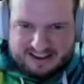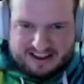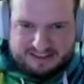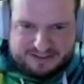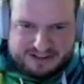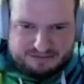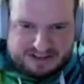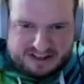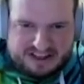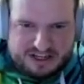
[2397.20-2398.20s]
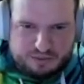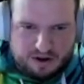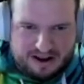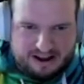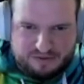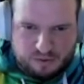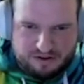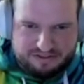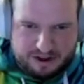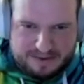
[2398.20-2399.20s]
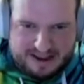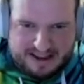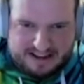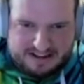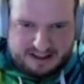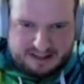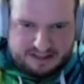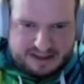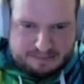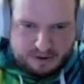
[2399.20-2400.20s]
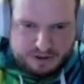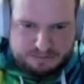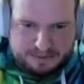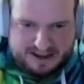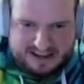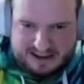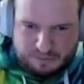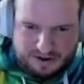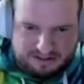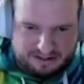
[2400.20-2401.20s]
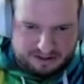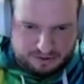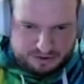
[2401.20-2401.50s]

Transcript: And for some reason, this one out of all of them is the most picky with your